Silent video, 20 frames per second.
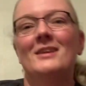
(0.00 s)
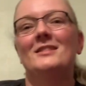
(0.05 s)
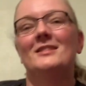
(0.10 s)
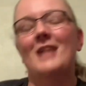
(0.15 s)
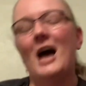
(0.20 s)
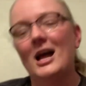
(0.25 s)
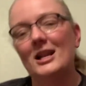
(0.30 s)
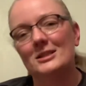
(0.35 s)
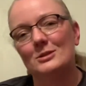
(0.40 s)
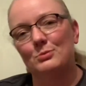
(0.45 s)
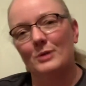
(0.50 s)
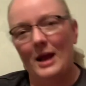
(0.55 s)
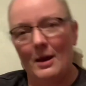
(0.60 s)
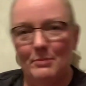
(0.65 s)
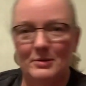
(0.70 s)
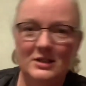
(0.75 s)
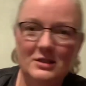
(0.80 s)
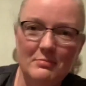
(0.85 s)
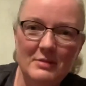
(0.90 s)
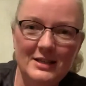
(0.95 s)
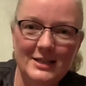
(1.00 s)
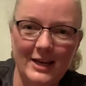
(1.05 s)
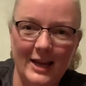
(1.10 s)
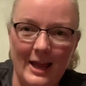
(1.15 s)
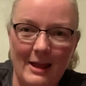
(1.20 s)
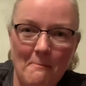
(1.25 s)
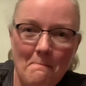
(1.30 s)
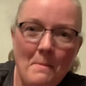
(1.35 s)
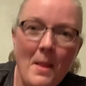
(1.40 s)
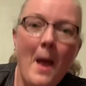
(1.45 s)
that's what happened to me today.
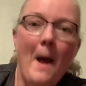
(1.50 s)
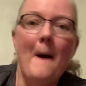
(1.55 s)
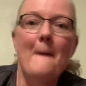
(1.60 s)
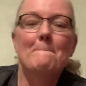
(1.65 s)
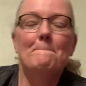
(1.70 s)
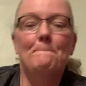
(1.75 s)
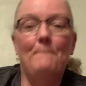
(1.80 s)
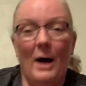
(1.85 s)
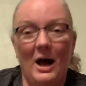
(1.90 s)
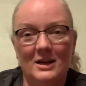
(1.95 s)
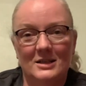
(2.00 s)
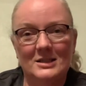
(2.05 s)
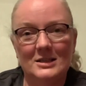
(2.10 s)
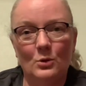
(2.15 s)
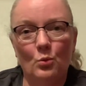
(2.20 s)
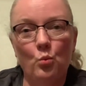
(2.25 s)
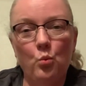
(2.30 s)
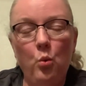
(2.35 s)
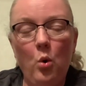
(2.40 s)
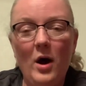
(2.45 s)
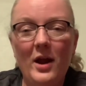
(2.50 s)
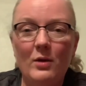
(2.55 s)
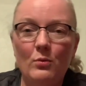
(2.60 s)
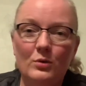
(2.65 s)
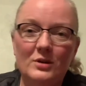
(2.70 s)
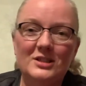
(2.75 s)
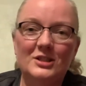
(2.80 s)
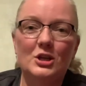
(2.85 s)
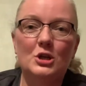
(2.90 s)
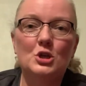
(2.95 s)
But what I
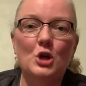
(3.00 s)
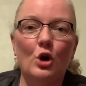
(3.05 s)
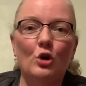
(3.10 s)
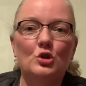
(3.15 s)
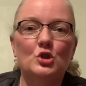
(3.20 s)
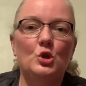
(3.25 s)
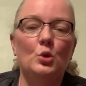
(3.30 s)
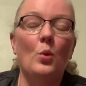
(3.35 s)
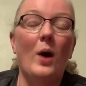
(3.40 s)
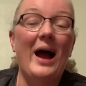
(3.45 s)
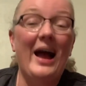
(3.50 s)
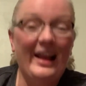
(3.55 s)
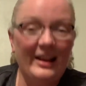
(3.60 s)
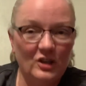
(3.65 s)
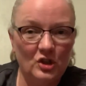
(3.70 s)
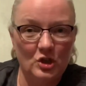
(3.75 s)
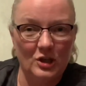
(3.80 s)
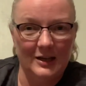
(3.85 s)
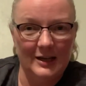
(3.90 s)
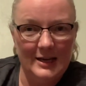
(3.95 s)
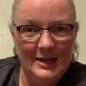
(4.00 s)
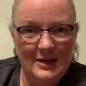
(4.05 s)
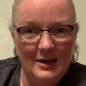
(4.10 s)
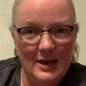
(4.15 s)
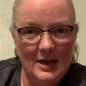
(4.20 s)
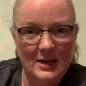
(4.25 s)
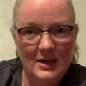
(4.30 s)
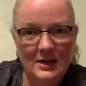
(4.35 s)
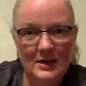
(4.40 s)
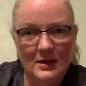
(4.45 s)
want to talk to you actually
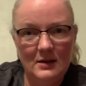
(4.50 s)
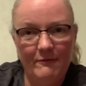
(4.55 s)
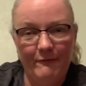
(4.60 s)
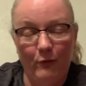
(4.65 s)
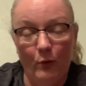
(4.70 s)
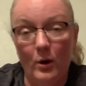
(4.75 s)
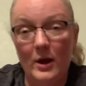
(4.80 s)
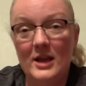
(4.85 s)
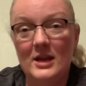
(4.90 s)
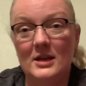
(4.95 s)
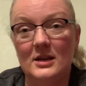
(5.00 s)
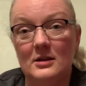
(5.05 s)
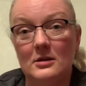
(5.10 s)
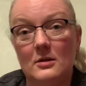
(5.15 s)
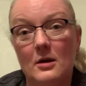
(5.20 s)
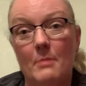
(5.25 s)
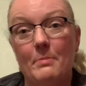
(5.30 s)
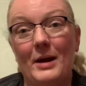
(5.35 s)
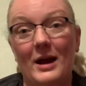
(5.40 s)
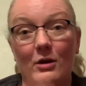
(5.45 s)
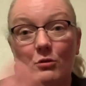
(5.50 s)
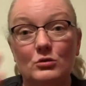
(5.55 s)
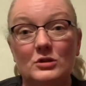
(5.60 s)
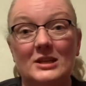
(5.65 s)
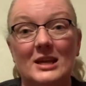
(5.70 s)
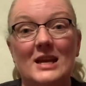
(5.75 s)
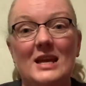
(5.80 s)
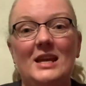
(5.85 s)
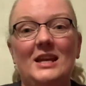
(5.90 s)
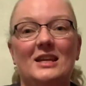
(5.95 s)
eh, for, eh, about
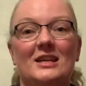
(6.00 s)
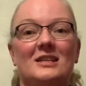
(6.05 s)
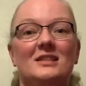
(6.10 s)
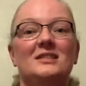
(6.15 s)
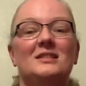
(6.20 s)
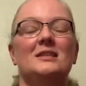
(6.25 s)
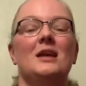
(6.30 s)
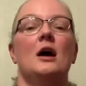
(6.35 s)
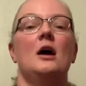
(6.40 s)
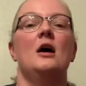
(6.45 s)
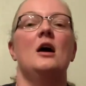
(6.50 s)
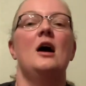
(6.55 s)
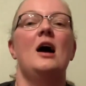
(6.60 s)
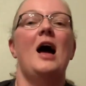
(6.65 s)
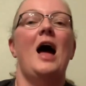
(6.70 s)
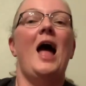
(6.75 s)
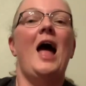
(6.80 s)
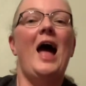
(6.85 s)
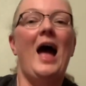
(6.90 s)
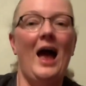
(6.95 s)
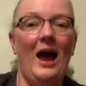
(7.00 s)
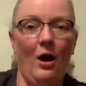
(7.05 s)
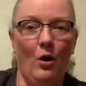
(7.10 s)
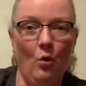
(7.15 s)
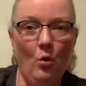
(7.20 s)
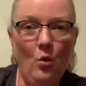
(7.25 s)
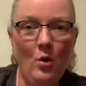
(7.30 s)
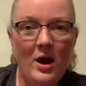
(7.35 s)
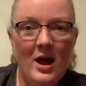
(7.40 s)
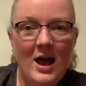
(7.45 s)
is
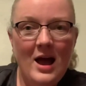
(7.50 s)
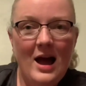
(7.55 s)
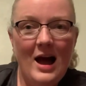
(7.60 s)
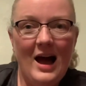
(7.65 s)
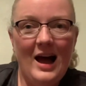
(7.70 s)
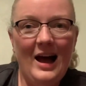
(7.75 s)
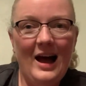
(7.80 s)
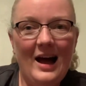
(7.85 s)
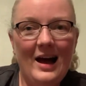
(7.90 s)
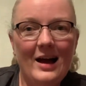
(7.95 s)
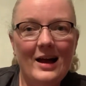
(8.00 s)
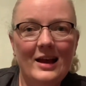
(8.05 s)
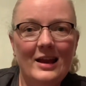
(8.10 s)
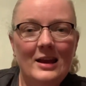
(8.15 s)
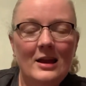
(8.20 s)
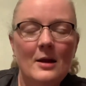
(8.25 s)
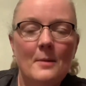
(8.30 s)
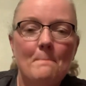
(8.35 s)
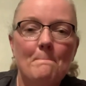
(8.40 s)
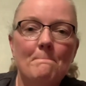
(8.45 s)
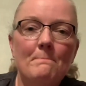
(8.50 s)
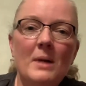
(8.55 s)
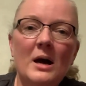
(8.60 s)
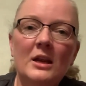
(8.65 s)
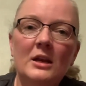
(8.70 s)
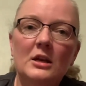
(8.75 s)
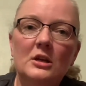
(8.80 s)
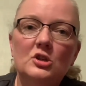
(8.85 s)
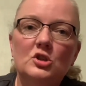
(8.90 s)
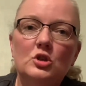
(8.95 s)
how I
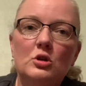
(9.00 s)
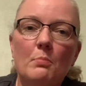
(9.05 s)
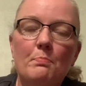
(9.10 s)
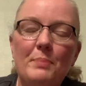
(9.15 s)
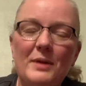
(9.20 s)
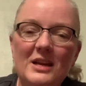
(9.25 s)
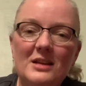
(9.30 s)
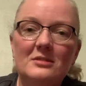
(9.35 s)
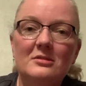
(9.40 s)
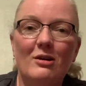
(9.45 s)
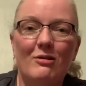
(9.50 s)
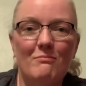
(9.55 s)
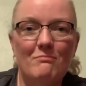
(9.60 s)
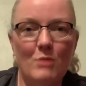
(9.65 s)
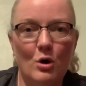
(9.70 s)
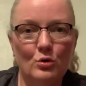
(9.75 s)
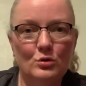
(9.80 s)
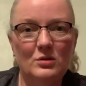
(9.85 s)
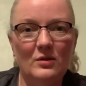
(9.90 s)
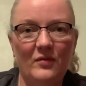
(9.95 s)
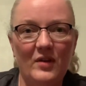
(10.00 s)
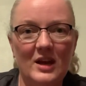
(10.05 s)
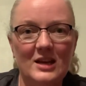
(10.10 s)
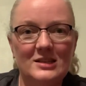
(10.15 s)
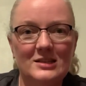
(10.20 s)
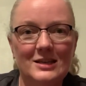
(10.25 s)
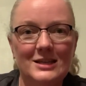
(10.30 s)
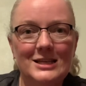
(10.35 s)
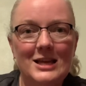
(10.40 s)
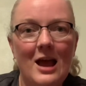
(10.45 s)
managed to be so
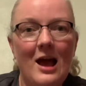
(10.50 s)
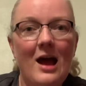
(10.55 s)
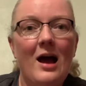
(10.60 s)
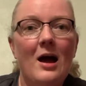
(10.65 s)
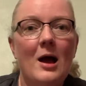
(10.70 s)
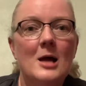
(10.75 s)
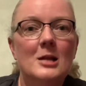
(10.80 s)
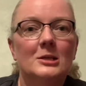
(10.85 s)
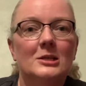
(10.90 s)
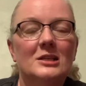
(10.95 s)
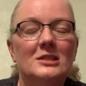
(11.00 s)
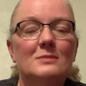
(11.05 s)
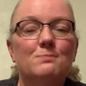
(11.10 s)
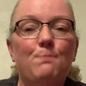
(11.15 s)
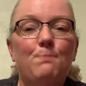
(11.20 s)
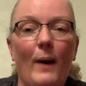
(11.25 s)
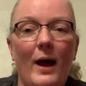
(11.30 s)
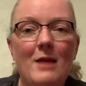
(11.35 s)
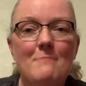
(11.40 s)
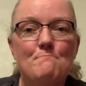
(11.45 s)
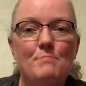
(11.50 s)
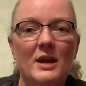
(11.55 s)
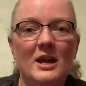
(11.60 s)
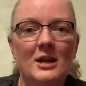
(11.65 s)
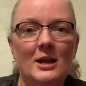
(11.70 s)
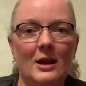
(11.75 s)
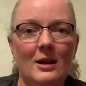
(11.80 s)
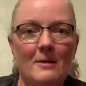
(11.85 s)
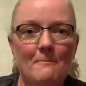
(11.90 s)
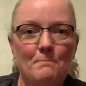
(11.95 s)
motivated despite being
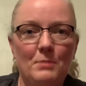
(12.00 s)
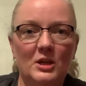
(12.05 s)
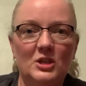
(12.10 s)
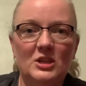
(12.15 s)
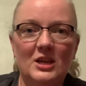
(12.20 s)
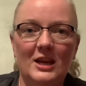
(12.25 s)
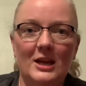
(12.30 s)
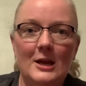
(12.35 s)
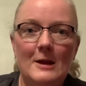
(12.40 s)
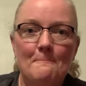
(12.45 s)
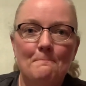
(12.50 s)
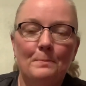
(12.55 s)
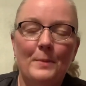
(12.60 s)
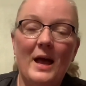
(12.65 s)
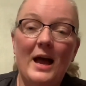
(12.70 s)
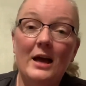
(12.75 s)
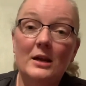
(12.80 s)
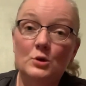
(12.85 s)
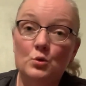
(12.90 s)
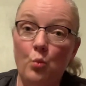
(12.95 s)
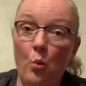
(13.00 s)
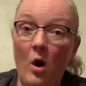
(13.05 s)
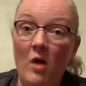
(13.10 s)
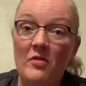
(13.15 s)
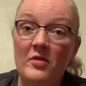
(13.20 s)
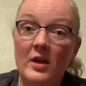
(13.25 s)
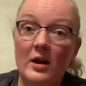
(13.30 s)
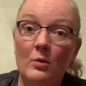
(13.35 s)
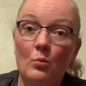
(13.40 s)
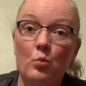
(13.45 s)
an amputee and one
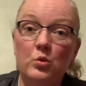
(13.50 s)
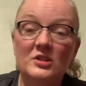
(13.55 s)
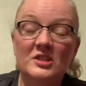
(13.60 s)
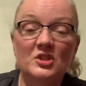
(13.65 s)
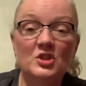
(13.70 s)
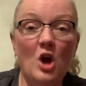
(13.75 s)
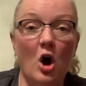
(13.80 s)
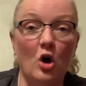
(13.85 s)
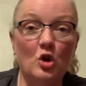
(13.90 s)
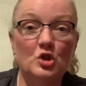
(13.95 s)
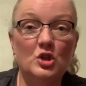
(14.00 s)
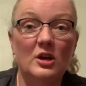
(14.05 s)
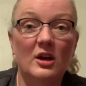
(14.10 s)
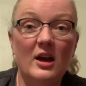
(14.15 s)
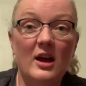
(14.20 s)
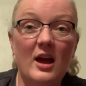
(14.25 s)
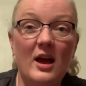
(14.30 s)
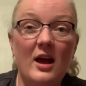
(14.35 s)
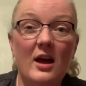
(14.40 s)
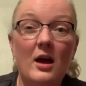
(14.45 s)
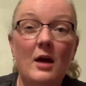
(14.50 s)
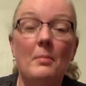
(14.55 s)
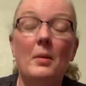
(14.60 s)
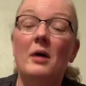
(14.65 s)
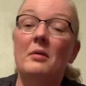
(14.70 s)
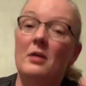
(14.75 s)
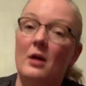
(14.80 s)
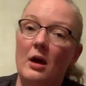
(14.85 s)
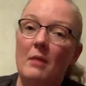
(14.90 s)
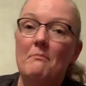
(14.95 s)
that was not uh,
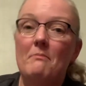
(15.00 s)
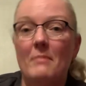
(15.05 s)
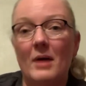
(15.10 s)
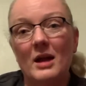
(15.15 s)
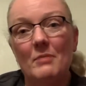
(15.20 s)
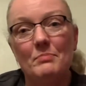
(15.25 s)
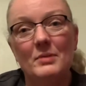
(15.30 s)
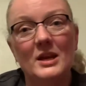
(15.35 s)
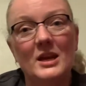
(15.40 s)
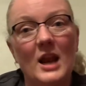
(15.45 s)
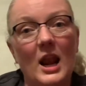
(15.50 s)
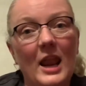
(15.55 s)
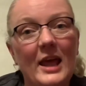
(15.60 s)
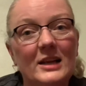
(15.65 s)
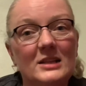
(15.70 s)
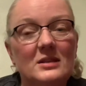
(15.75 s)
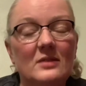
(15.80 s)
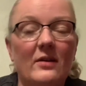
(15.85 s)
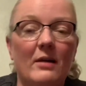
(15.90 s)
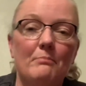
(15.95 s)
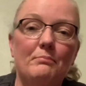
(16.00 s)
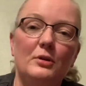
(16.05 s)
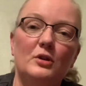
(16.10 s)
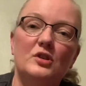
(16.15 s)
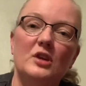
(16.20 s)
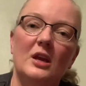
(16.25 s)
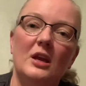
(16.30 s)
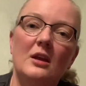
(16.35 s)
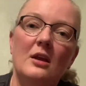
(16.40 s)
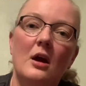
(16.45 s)
and, and, might be an elective
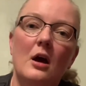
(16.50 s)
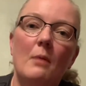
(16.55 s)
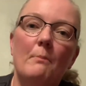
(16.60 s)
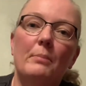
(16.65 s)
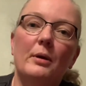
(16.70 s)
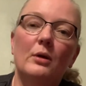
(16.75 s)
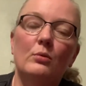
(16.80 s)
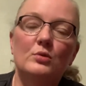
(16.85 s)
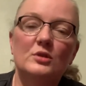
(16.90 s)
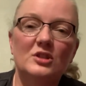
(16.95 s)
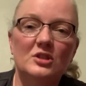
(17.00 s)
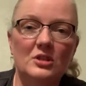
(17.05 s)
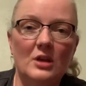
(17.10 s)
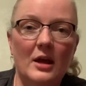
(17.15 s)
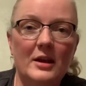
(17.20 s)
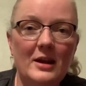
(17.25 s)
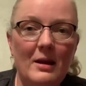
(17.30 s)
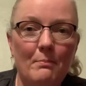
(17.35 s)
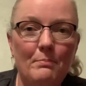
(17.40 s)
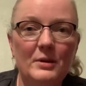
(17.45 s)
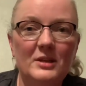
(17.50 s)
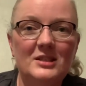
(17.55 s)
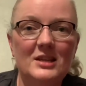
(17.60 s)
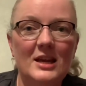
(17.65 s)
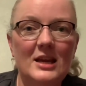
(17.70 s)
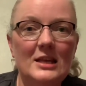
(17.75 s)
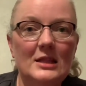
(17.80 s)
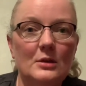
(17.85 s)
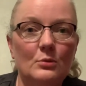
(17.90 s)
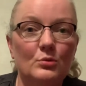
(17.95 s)
amputee, but I was an
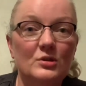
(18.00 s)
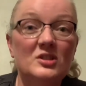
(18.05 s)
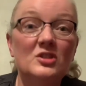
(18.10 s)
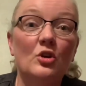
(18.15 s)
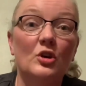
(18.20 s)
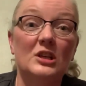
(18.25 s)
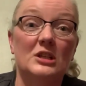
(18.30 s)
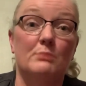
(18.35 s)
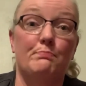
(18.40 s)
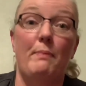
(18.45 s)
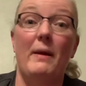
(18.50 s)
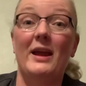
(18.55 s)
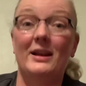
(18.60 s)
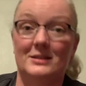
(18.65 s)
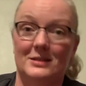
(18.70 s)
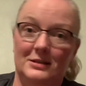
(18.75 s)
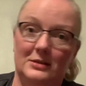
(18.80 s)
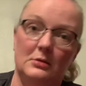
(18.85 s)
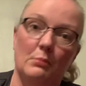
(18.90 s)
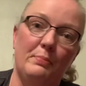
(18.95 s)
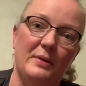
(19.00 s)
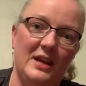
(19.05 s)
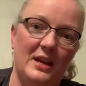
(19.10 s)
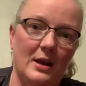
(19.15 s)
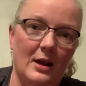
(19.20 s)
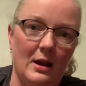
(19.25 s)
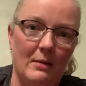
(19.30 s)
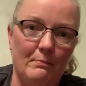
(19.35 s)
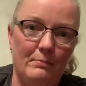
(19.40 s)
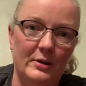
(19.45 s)
amputee that was not expecting to be an
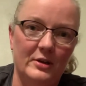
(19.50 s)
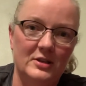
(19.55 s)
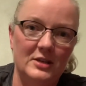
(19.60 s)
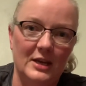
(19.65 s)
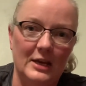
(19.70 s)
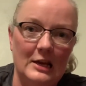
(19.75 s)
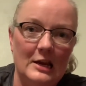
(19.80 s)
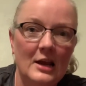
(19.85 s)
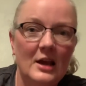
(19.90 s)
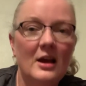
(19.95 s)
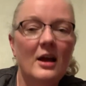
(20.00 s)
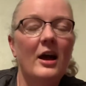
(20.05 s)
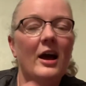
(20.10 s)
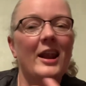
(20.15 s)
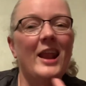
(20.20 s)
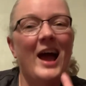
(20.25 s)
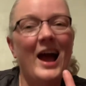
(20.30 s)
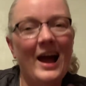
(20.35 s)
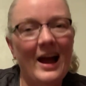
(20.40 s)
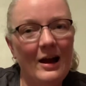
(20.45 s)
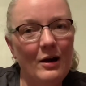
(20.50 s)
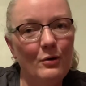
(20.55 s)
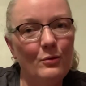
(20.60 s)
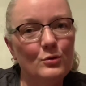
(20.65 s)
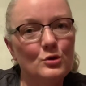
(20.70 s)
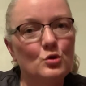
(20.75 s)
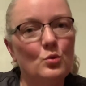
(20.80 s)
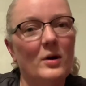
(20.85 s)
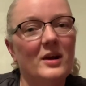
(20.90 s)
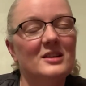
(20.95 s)
amputee. And how
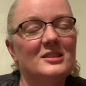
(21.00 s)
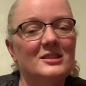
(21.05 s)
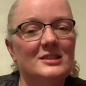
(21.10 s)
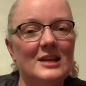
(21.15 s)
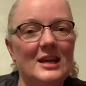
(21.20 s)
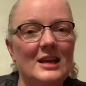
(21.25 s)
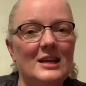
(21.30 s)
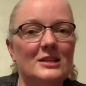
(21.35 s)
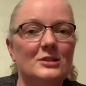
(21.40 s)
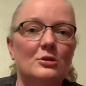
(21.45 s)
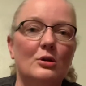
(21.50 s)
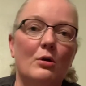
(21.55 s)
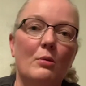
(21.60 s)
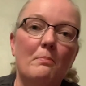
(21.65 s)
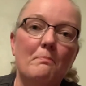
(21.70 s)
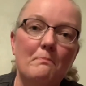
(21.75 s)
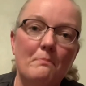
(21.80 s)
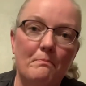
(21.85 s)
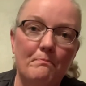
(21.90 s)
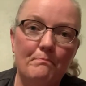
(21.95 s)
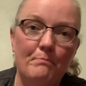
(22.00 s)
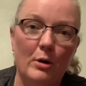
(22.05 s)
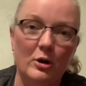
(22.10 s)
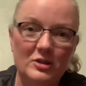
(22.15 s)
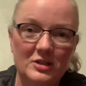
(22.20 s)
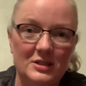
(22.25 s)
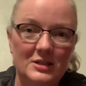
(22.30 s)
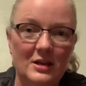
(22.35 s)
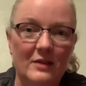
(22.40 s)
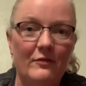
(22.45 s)
do I stay so
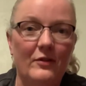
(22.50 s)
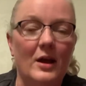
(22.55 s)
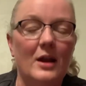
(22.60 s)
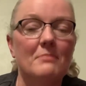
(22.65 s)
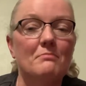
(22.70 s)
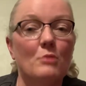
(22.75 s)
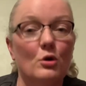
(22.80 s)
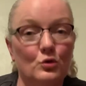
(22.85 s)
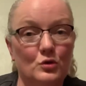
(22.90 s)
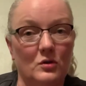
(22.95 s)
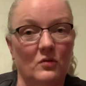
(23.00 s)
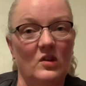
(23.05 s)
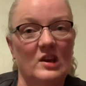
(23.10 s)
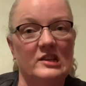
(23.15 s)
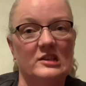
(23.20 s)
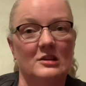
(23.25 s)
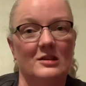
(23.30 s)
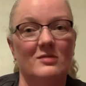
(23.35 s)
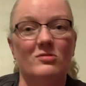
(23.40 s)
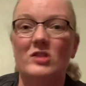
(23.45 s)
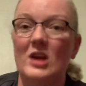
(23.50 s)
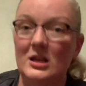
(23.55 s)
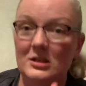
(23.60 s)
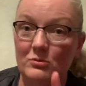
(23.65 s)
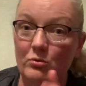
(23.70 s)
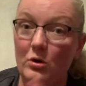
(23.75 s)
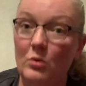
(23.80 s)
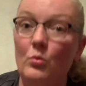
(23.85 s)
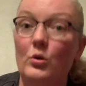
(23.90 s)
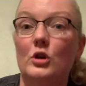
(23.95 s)
positive and motivated? That's what
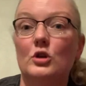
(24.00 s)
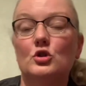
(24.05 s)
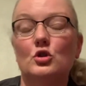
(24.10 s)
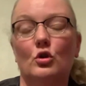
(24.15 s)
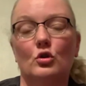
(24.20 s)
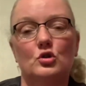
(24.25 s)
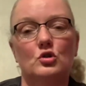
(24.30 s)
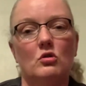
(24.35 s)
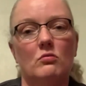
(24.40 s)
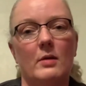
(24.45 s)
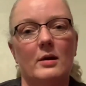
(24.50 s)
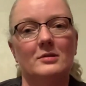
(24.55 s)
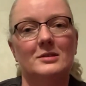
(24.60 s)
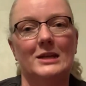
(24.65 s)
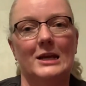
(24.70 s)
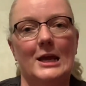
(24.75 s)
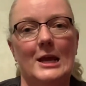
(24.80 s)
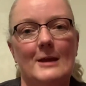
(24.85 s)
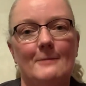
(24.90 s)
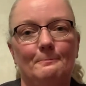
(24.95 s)
I want to talk to you about today.